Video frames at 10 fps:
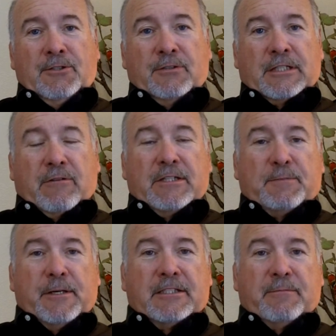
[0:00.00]
So it's our
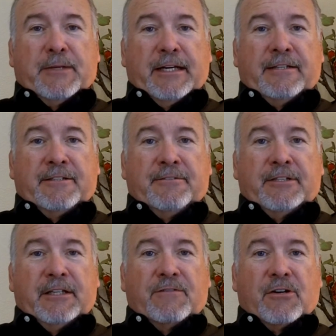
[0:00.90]
responsibility to
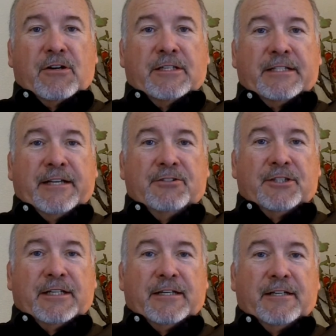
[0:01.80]
deliver our
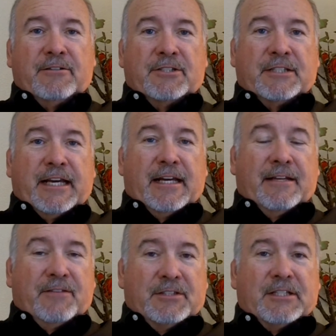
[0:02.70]
intention and
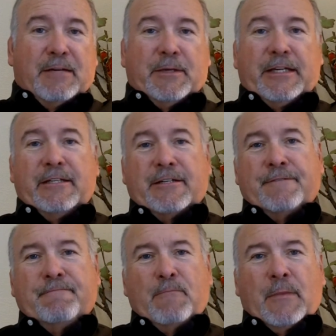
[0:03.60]
understand at this time of
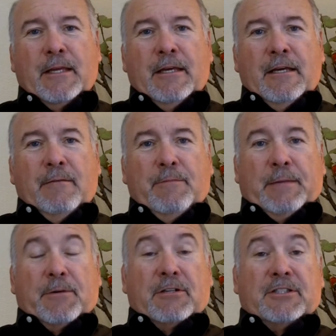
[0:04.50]
year,
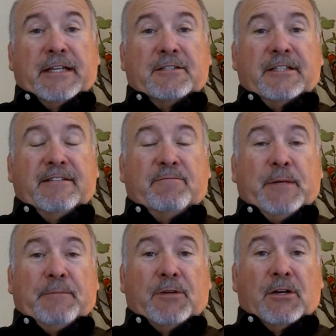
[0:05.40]
people are sensitive,
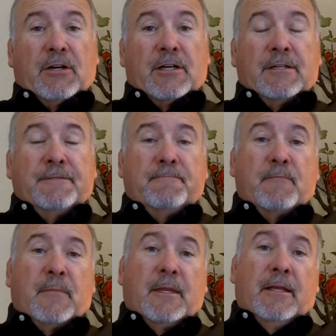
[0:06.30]
people are,
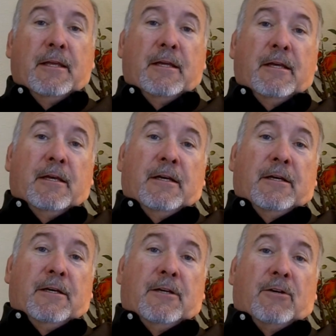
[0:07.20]

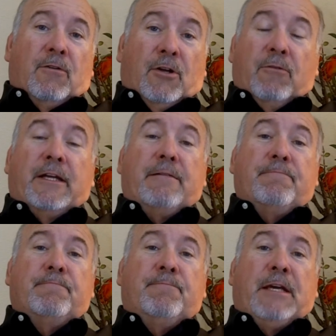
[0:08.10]
lonely,
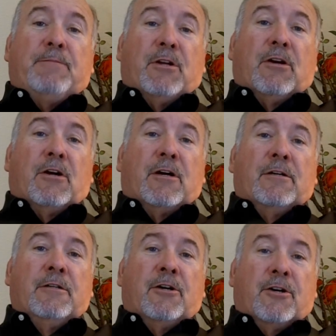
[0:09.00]
people
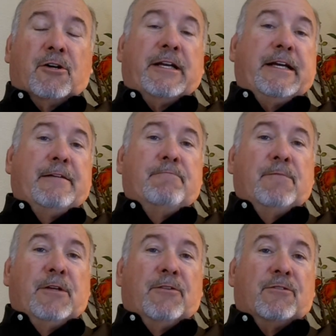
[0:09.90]
are hurting.
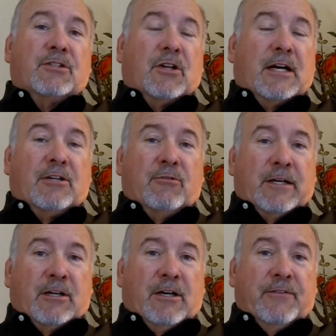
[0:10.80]
There's a lot
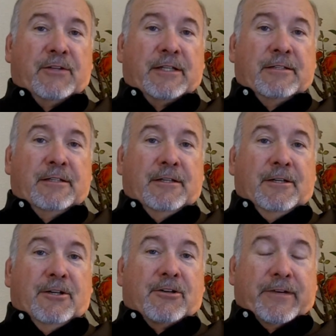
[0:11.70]
going on that
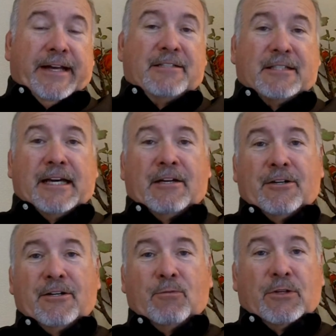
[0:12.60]
creates that
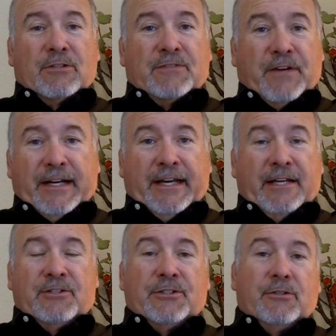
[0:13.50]
hurt, whether it's
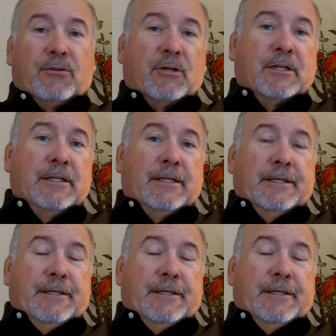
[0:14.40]
financial or